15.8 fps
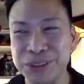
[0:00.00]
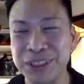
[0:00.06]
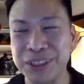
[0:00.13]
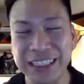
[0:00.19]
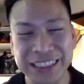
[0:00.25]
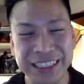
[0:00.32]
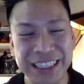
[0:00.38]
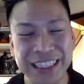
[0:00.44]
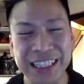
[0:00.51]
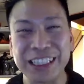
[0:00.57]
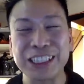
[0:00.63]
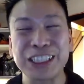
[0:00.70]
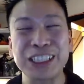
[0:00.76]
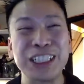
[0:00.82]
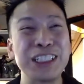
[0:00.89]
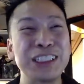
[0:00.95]
that's the thing. Like
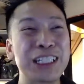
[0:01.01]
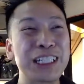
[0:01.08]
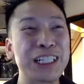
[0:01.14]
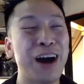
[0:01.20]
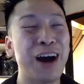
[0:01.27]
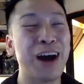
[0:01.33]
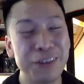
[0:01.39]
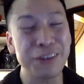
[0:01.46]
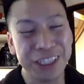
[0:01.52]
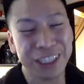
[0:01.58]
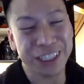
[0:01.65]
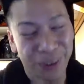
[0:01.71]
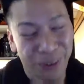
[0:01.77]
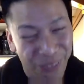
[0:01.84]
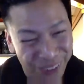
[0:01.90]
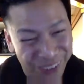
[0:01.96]
she's like 100 years
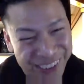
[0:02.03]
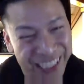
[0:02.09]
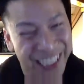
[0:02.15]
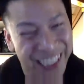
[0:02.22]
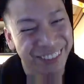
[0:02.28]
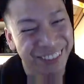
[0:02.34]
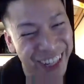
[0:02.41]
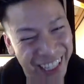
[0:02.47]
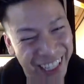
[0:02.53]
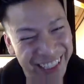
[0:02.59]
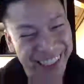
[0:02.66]
old, then man.